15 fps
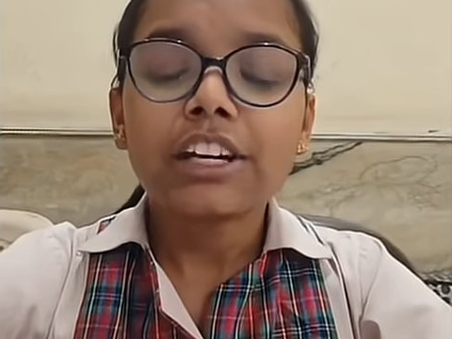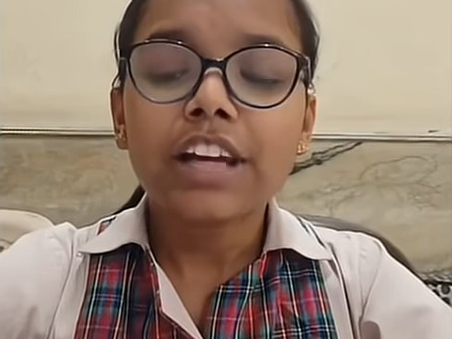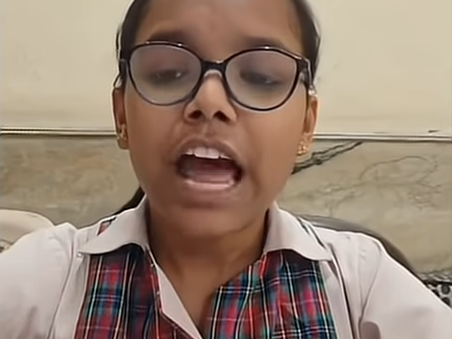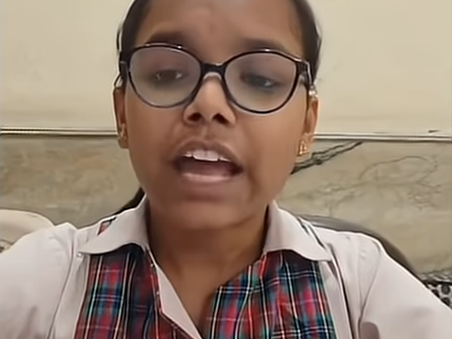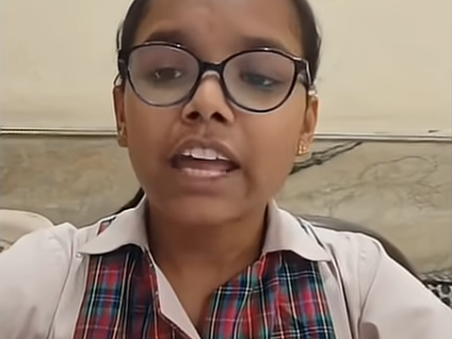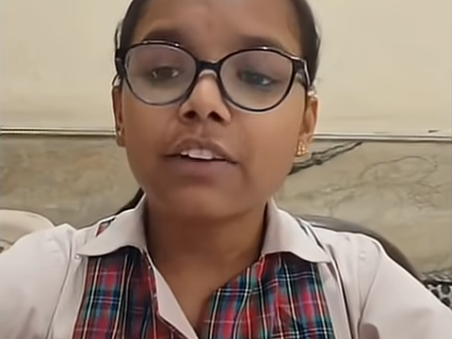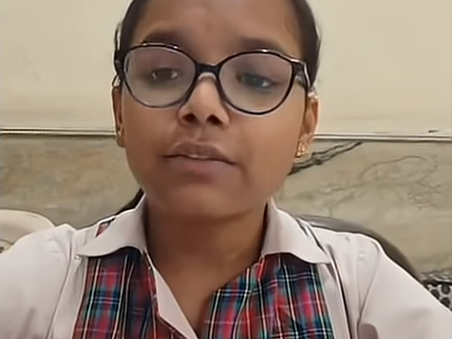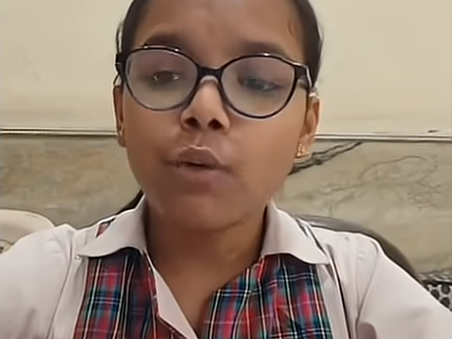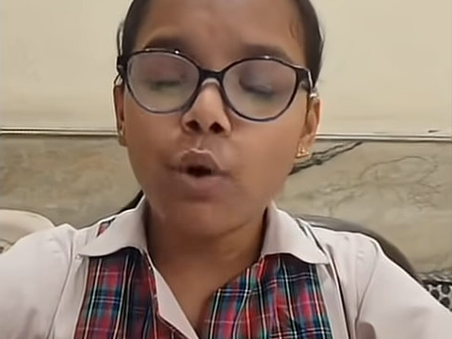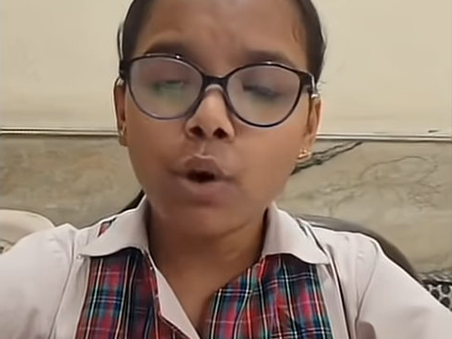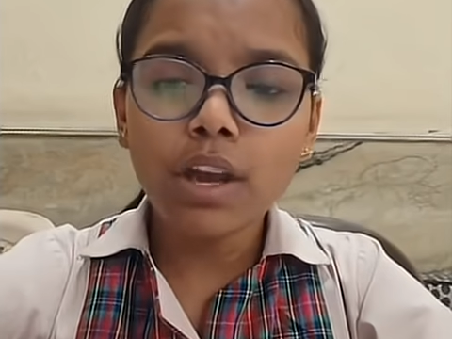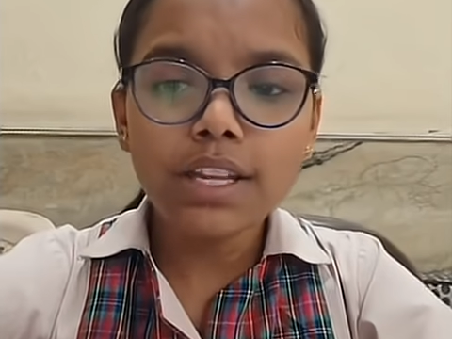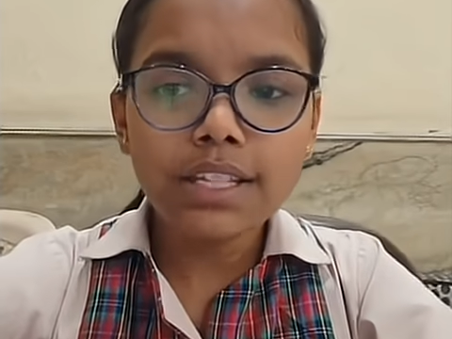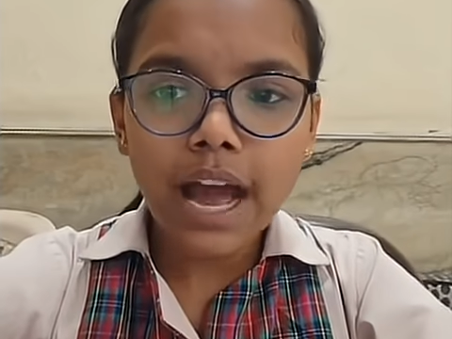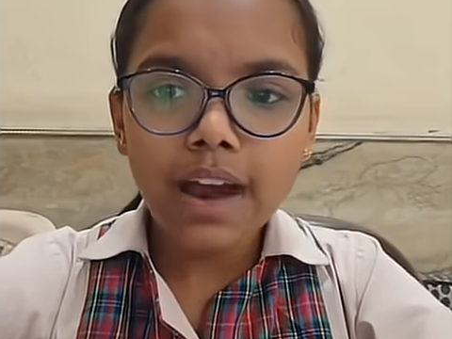tracking
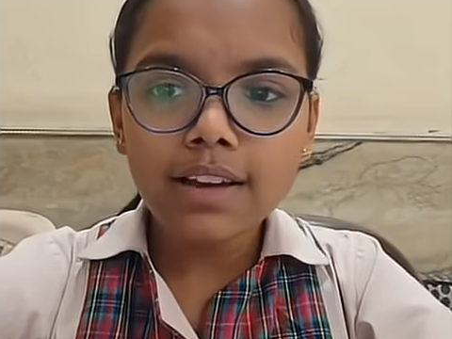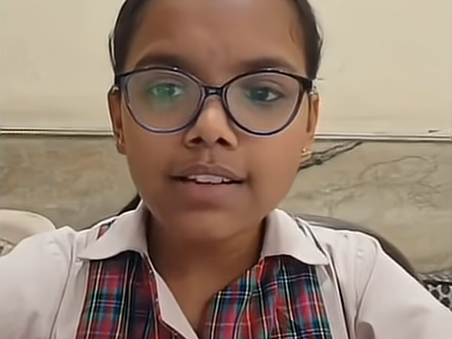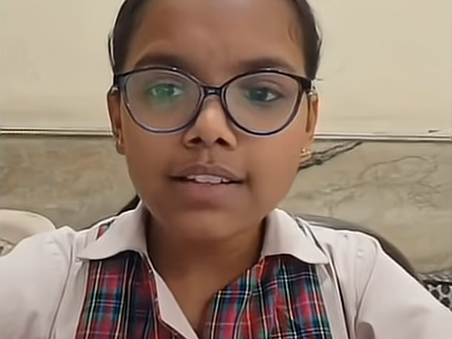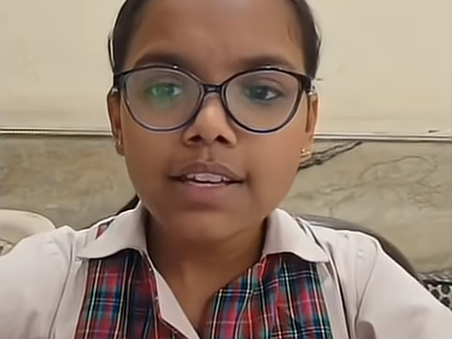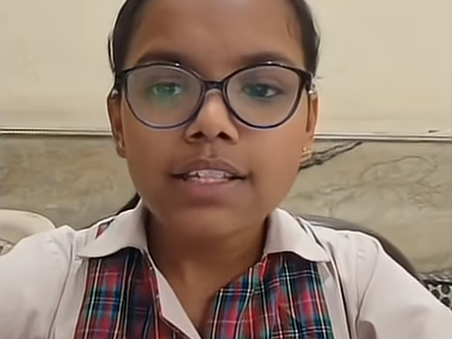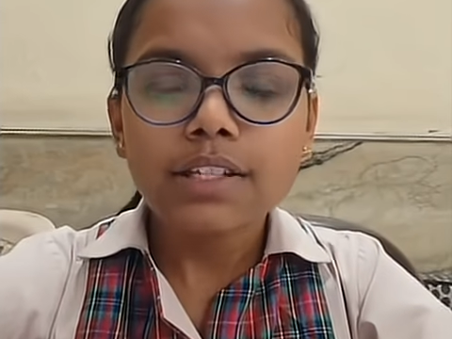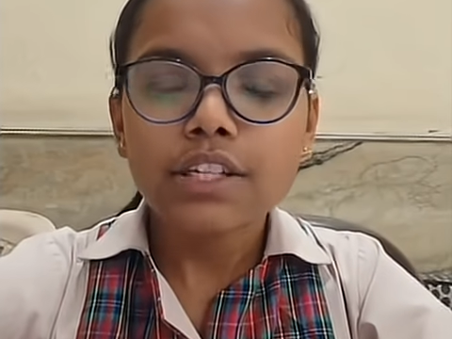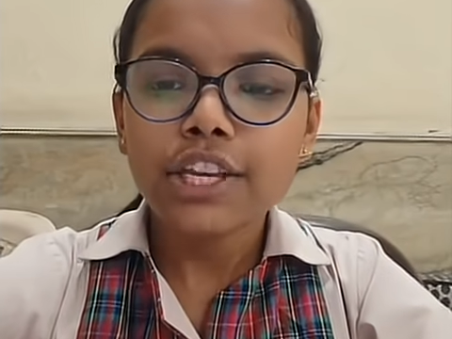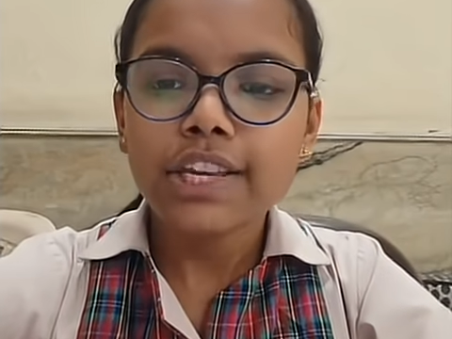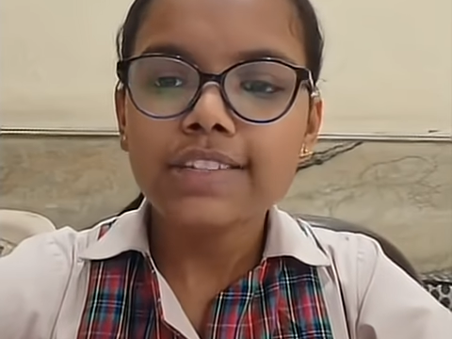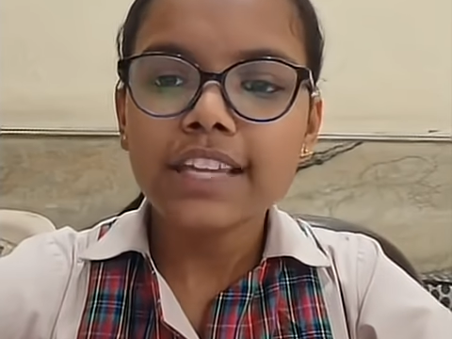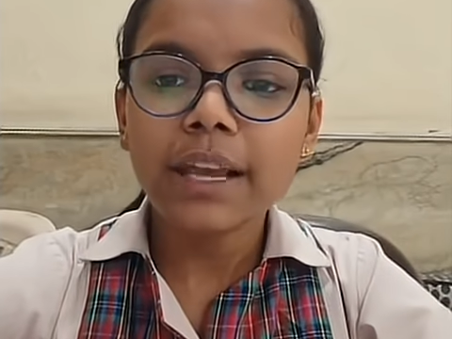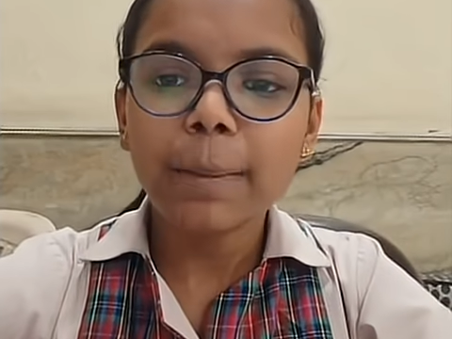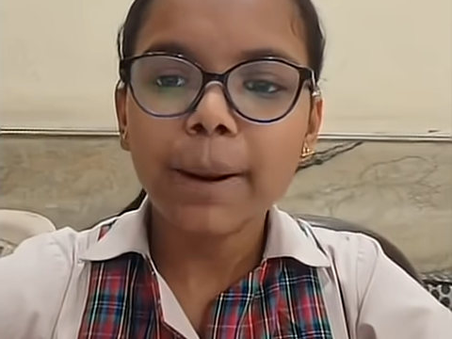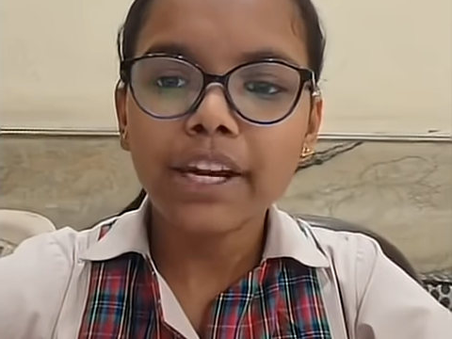focus hours,
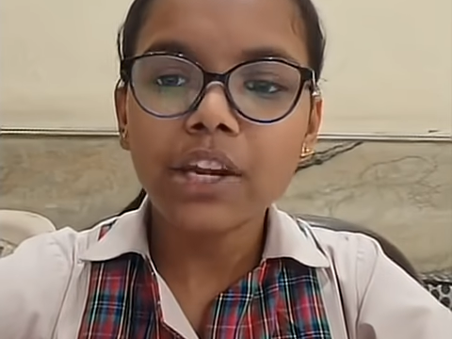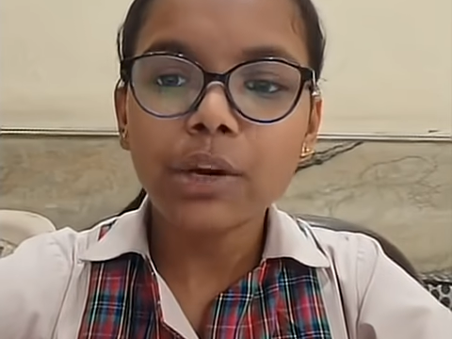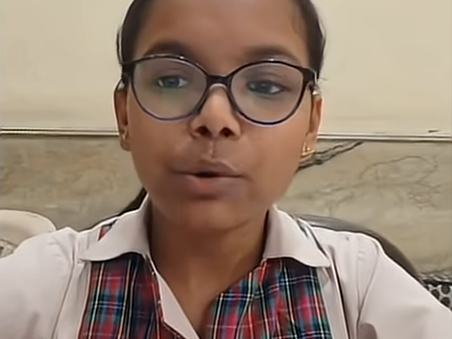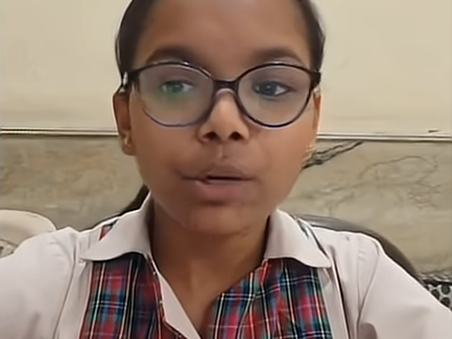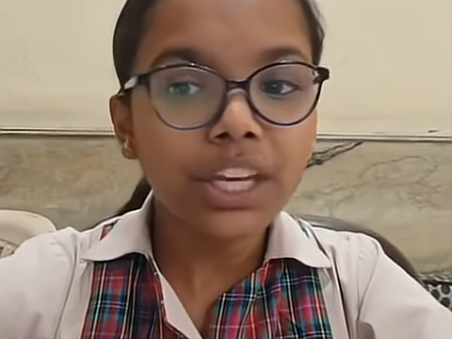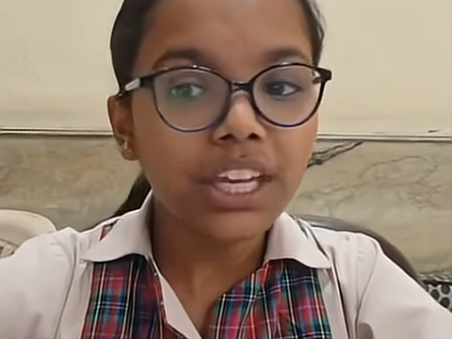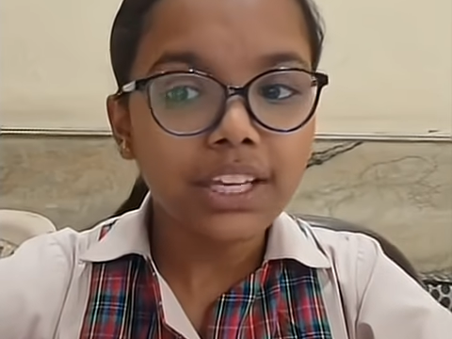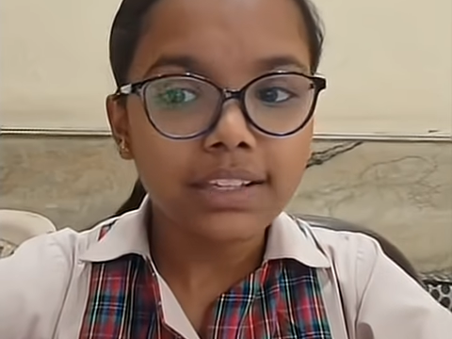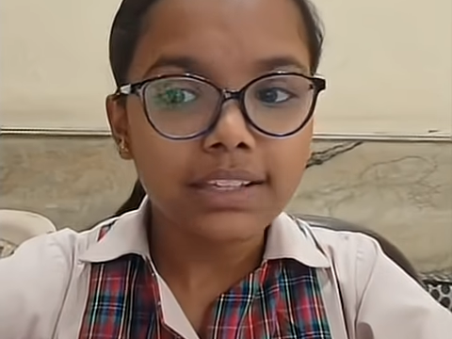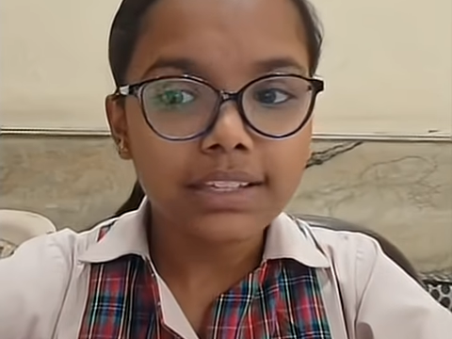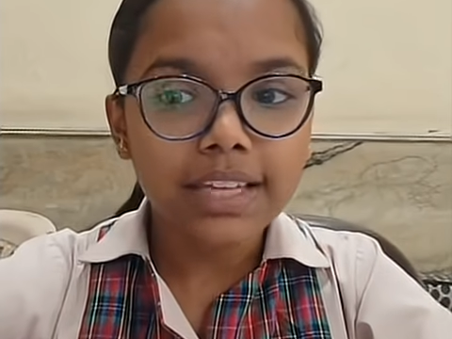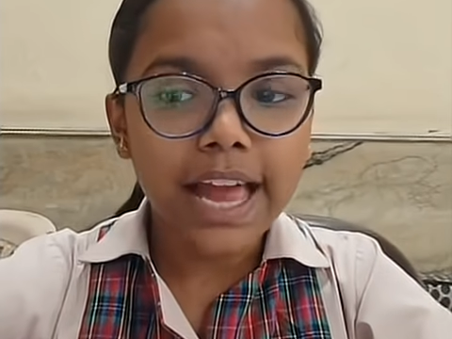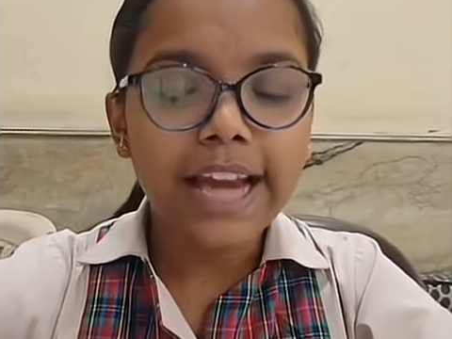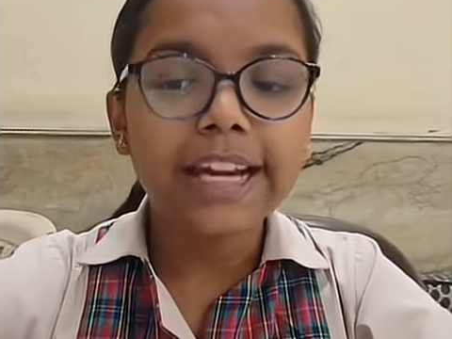suggesting better routines,